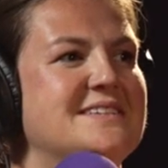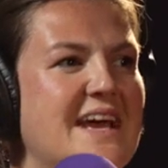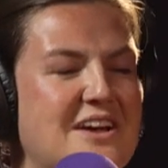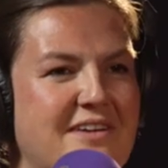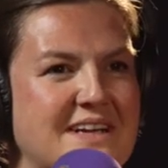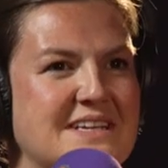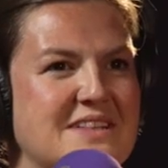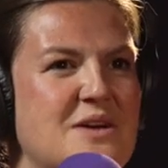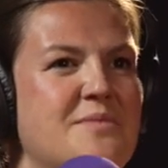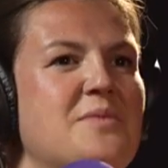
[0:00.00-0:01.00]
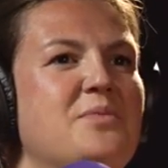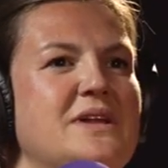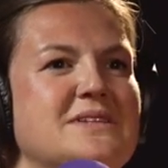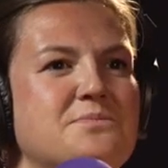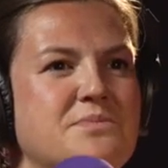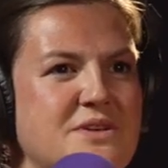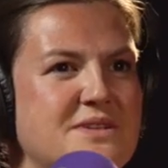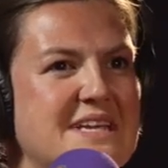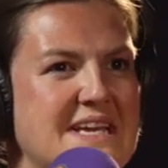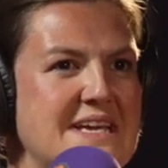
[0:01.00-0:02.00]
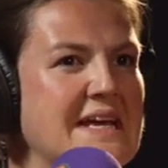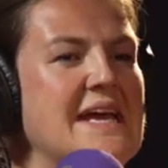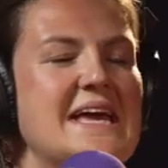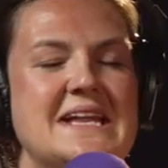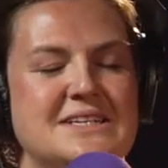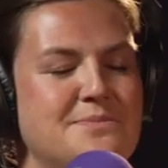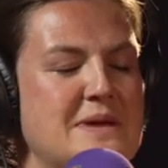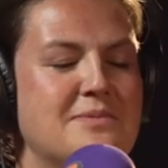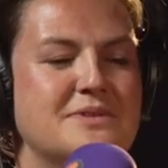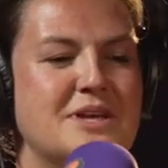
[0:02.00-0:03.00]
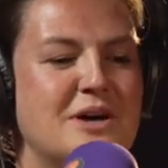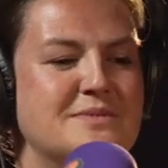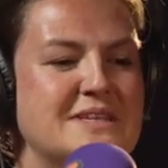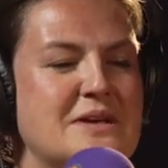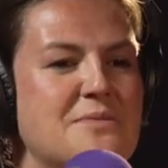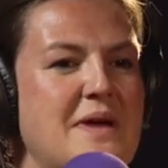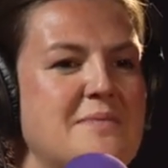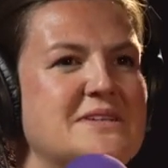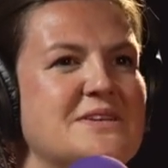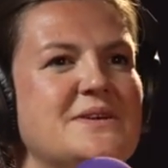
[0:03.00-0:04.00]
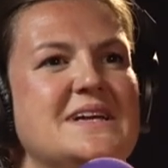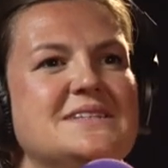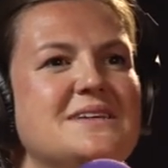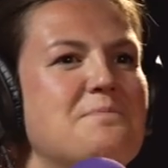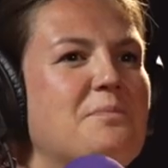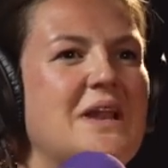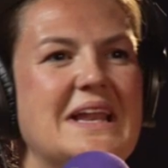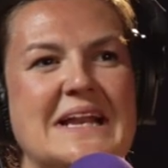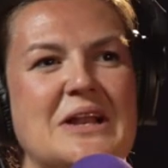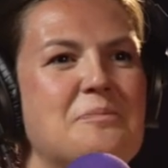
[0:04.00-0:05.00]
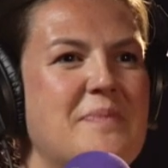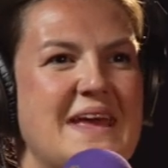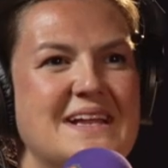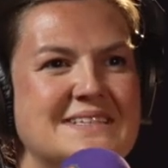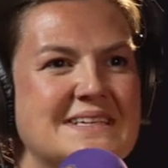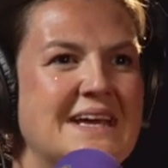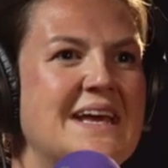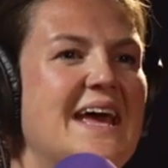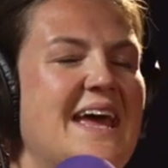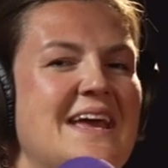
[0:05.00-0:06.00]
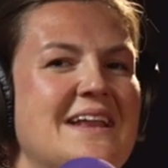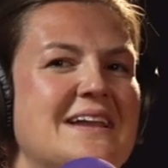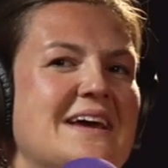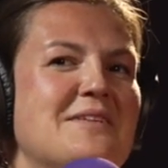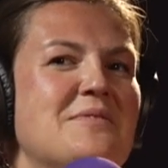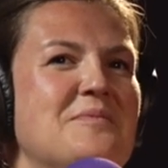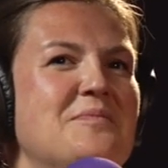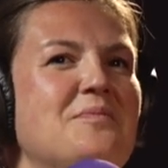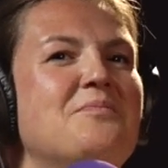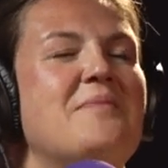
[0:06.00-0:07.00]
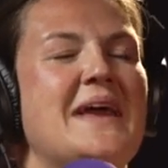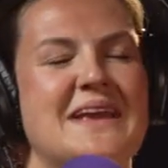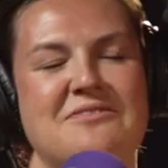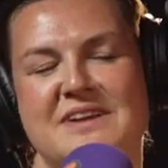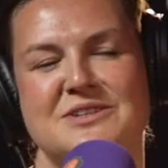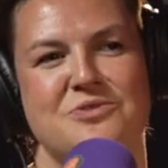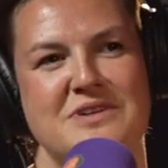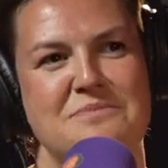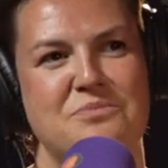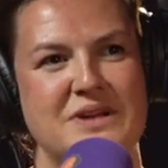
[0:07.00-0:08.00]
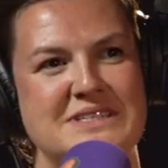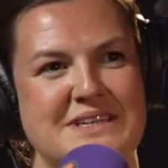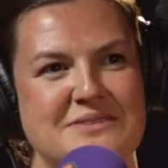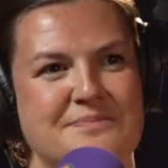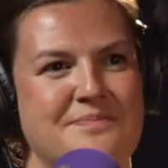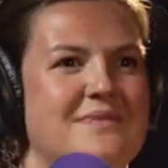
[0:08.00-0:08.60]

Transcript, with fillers: and decorating them and putting some beauty into people's homes, he could maybe do his little bit in making Victorian Britain